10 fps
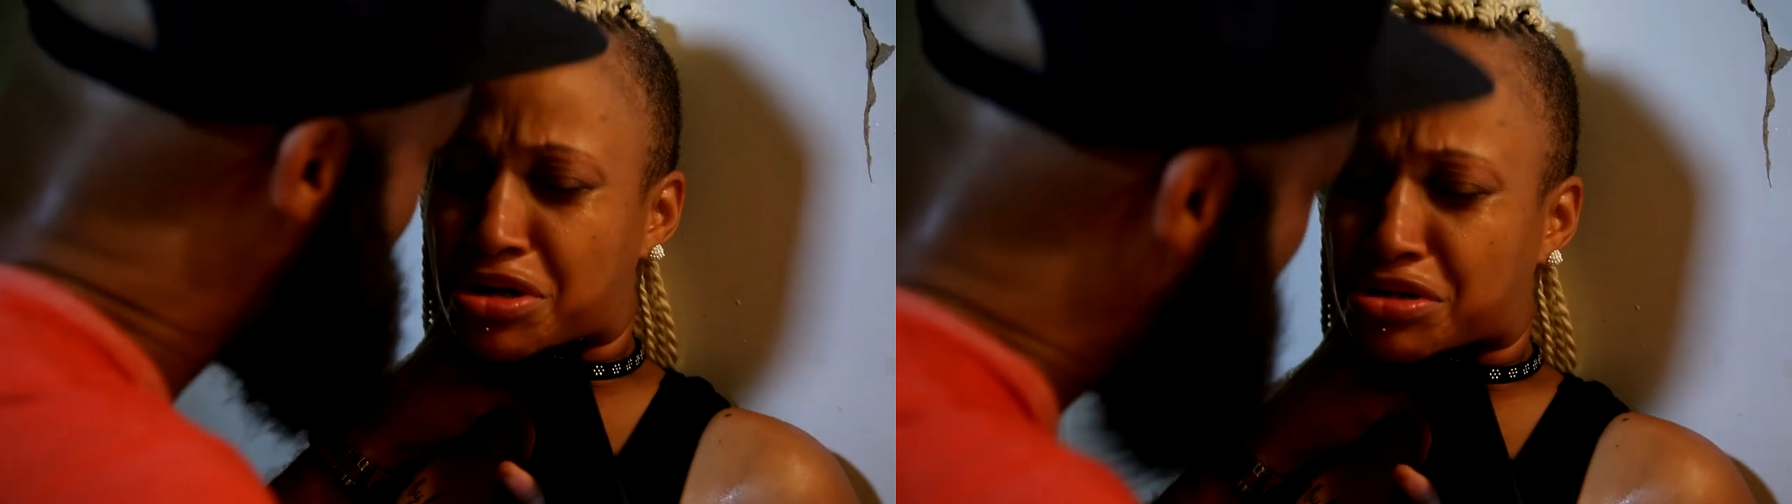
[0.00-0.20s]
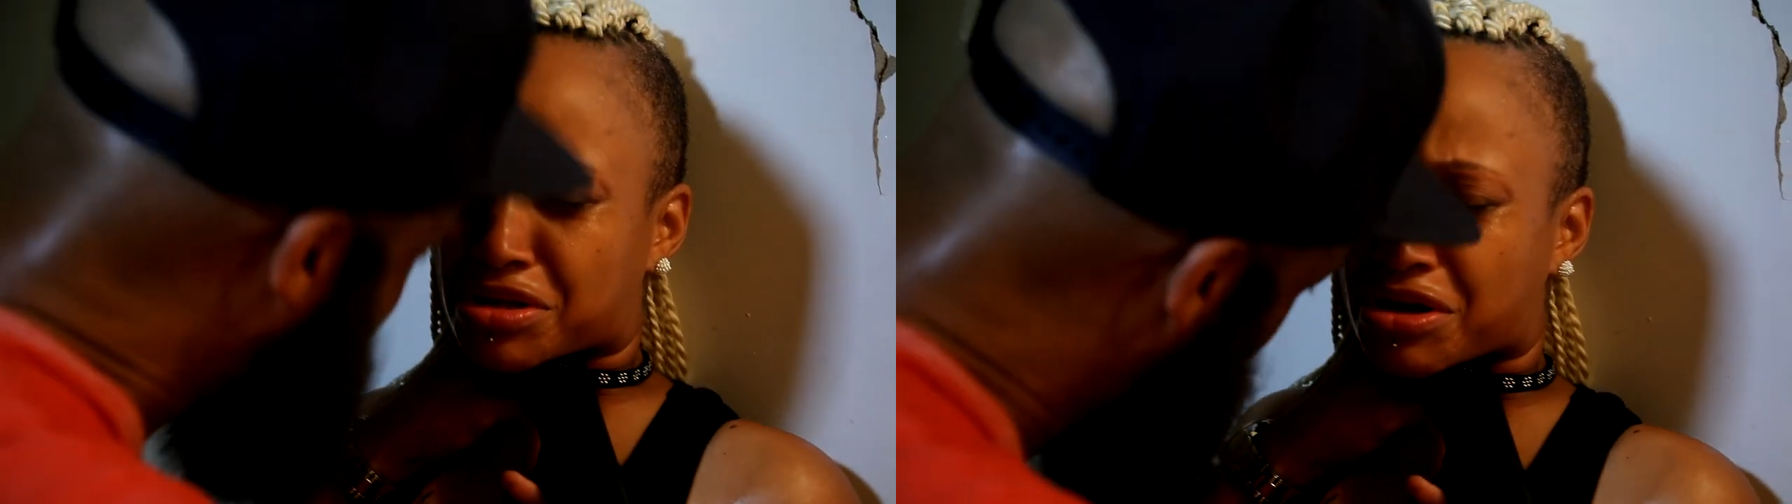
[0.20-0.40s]

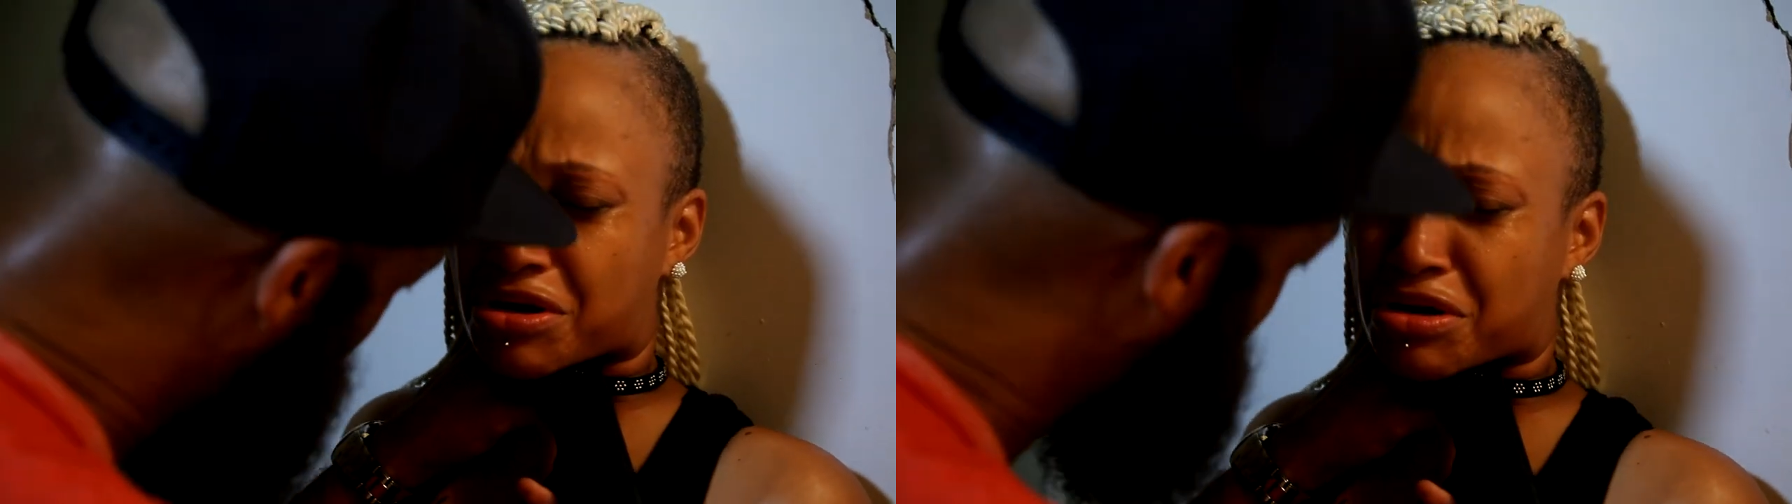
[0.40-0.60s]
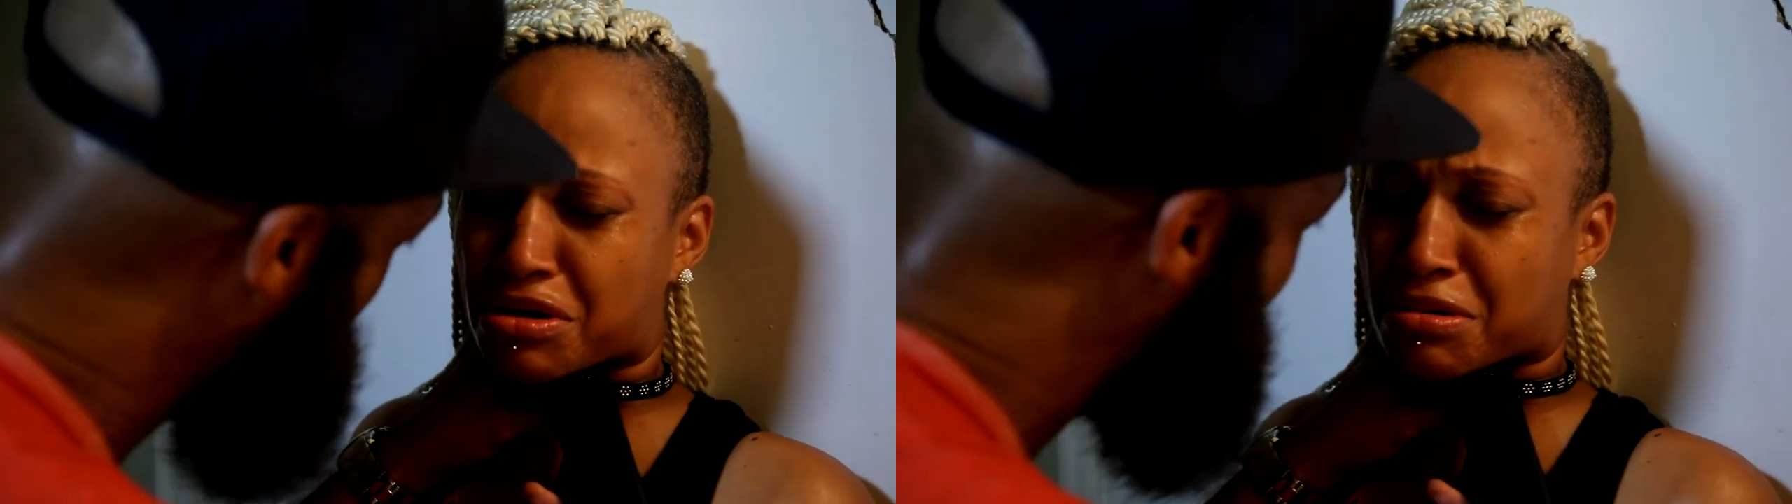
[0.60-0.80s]
bitch, I
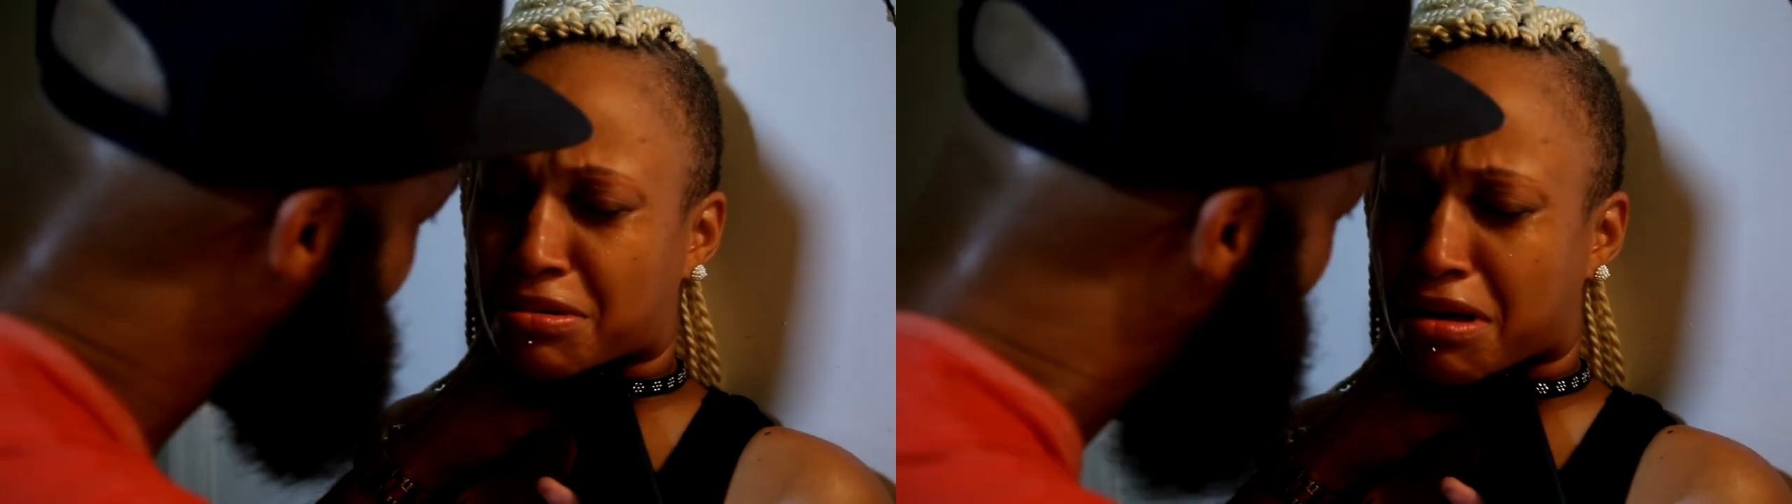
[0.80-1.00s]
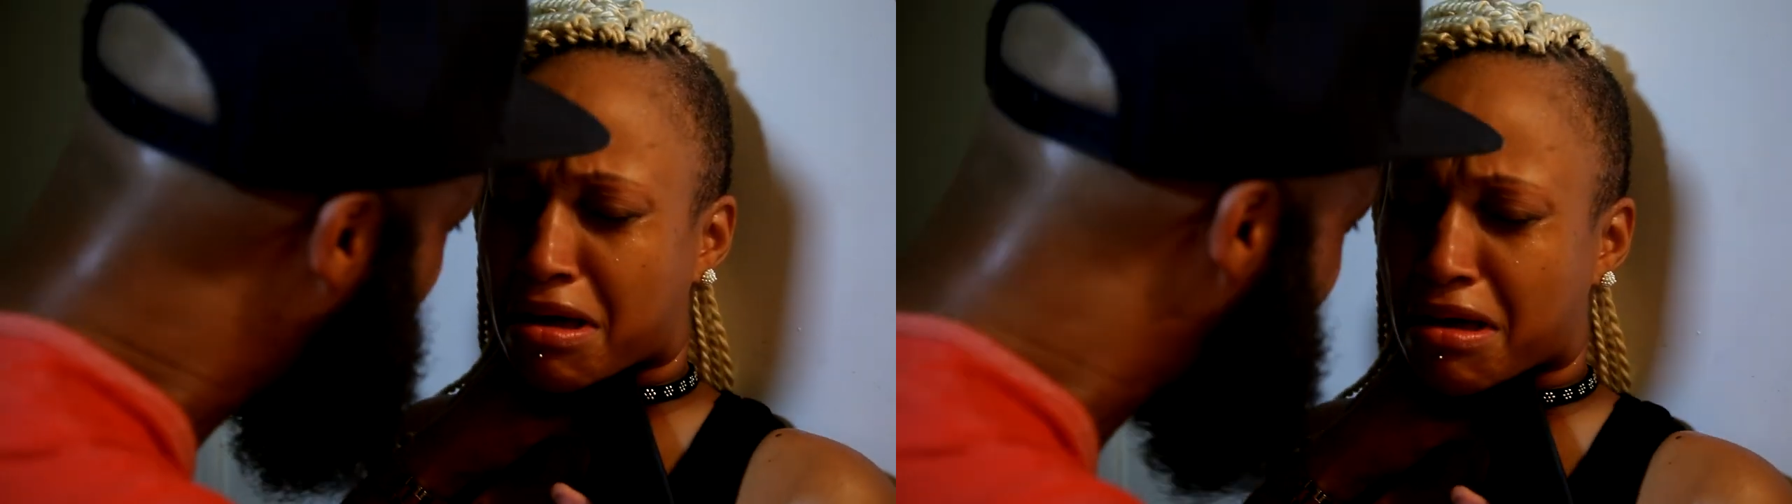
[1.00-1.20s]
want you to
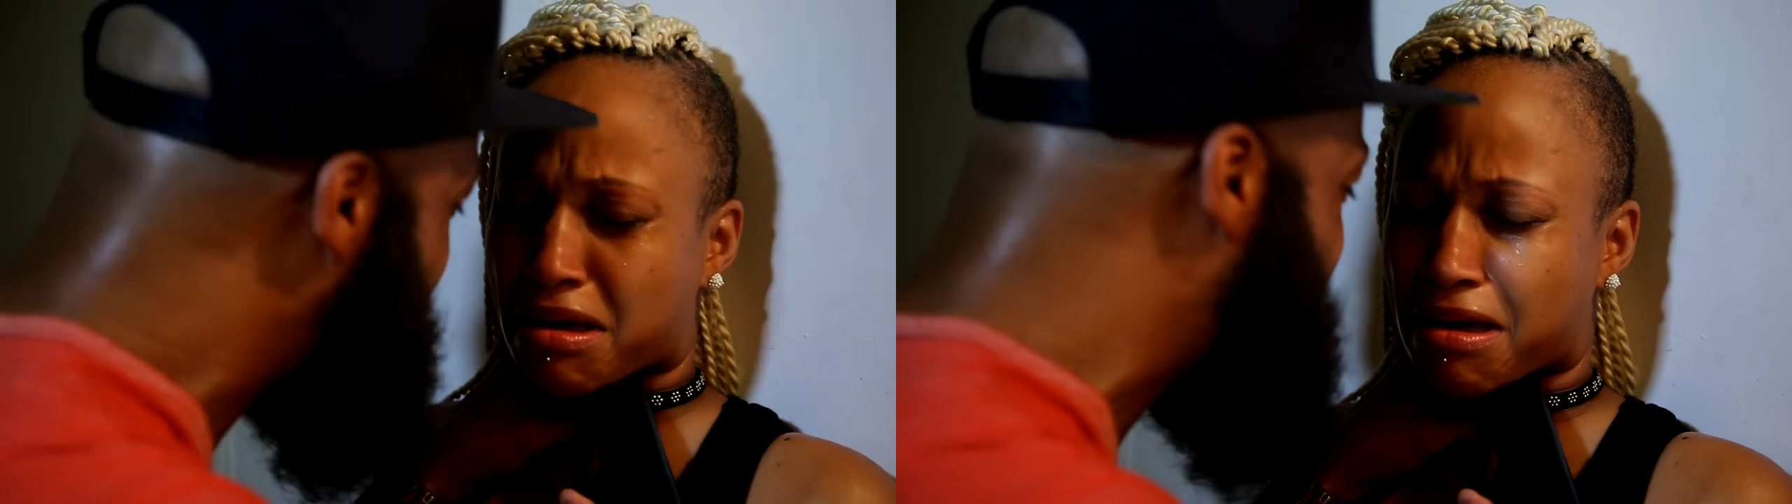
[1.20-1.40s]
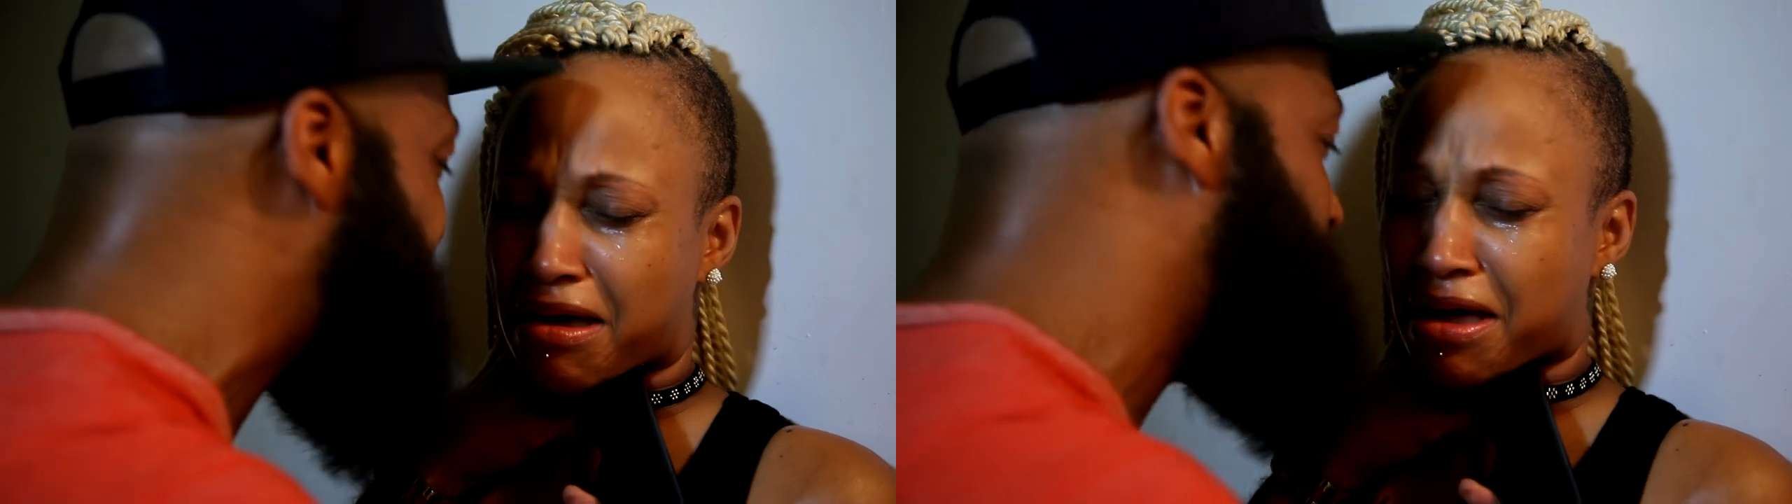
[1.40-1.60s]
fucking
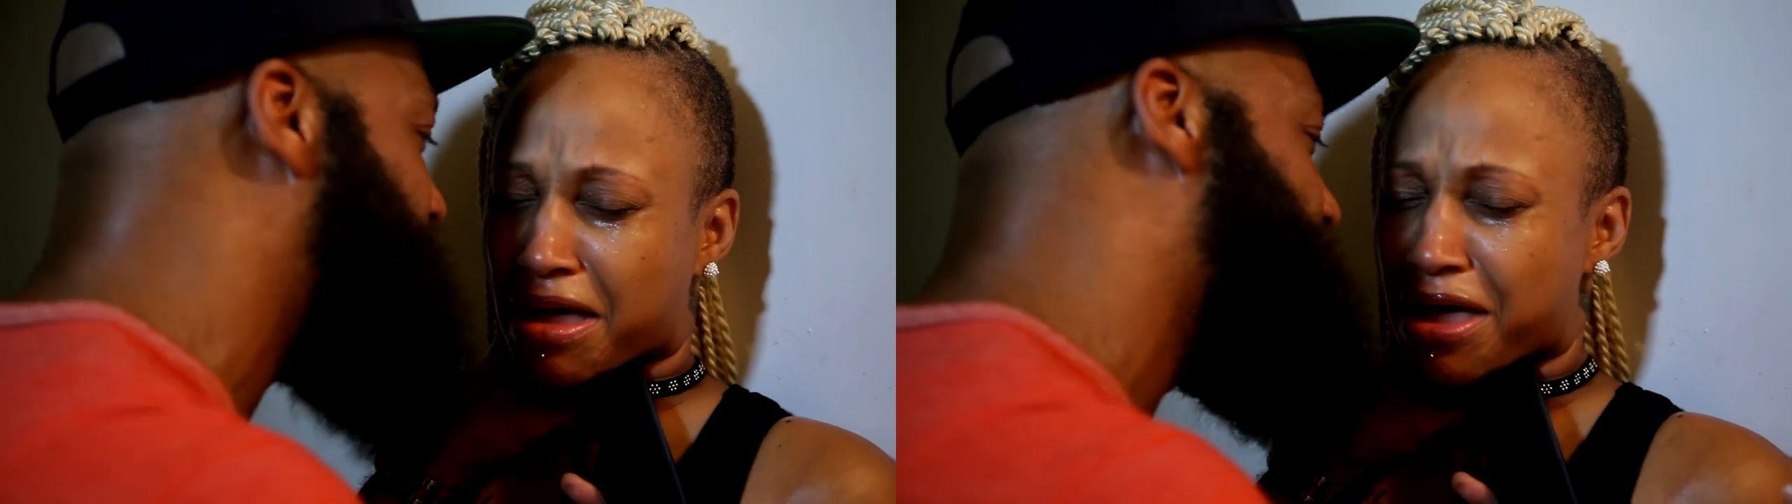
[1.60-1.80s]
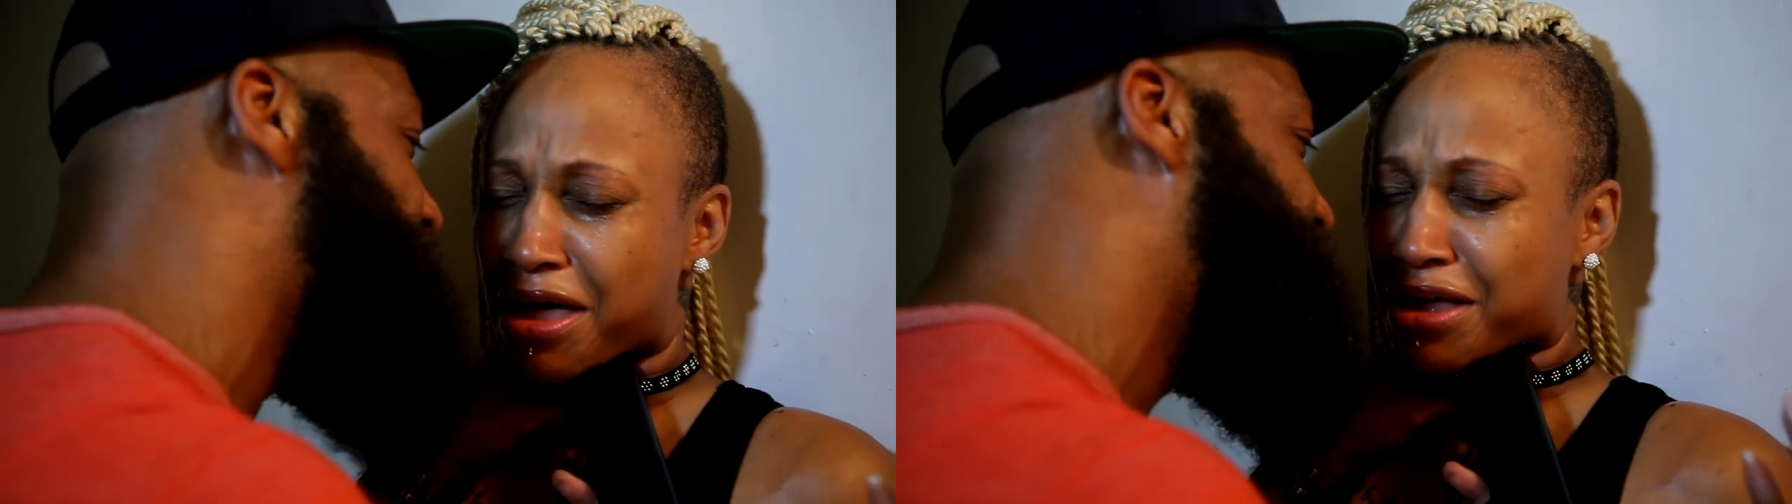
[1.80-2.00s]
lie. That's what
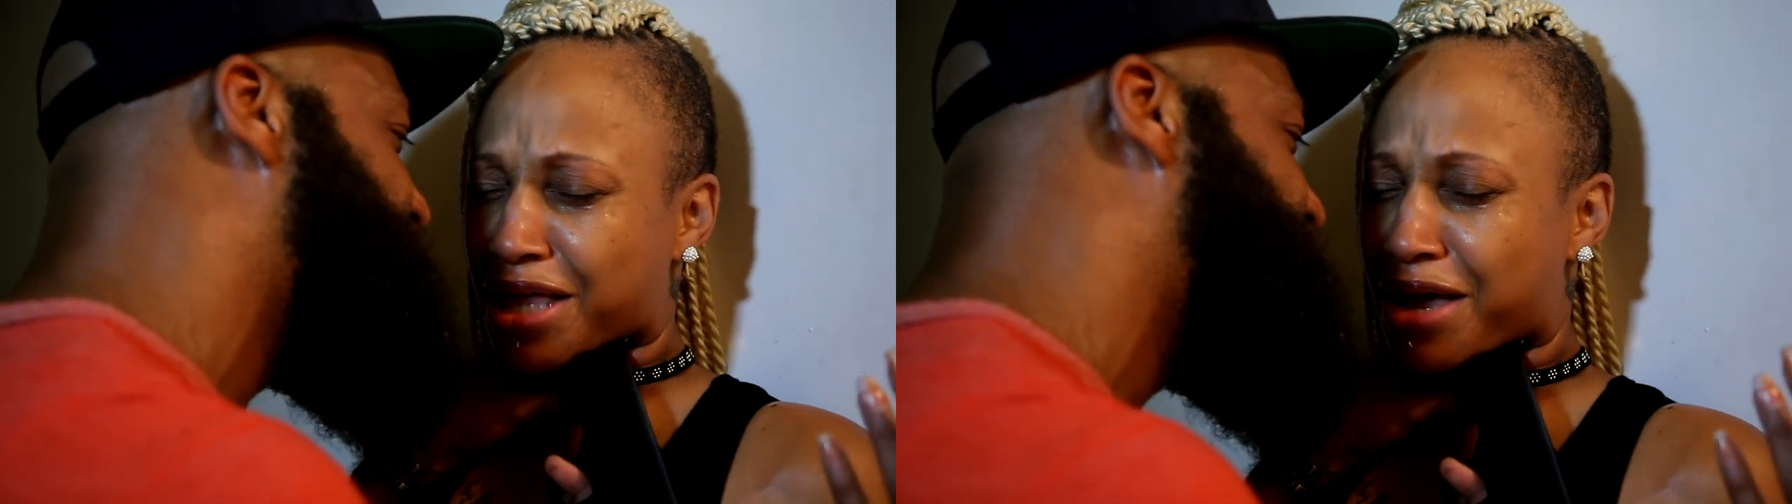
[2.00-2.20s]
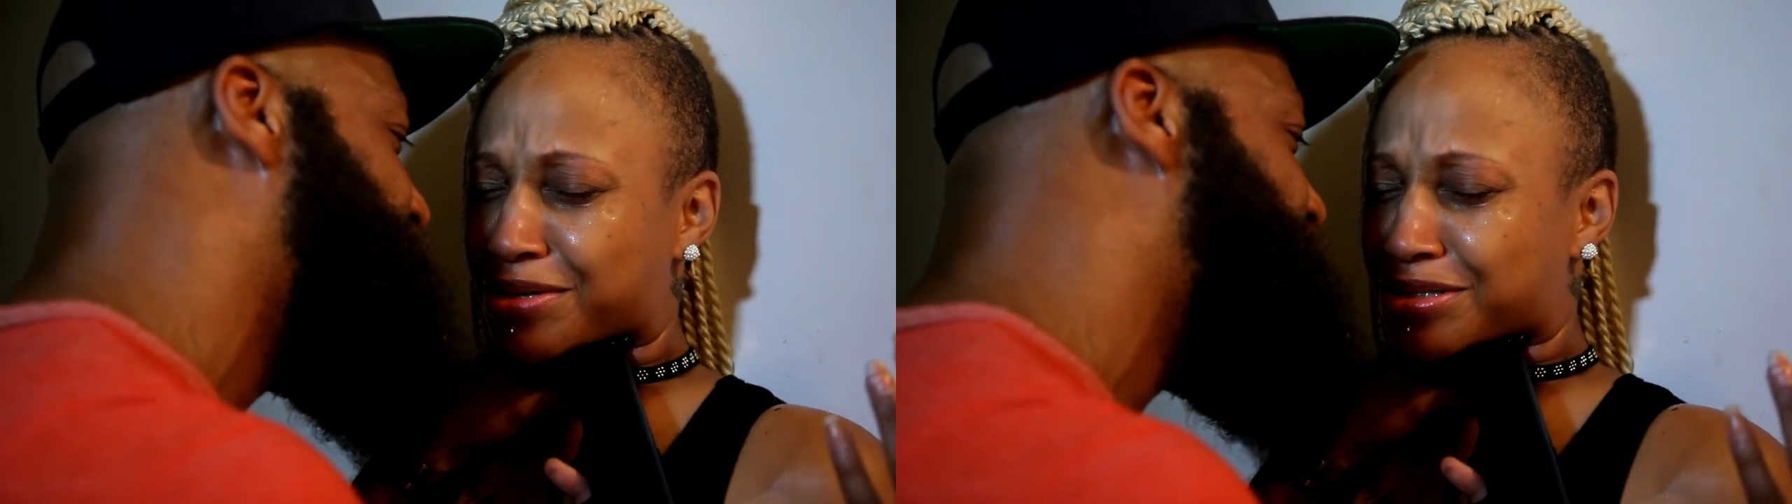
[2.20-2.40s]
I want you to do.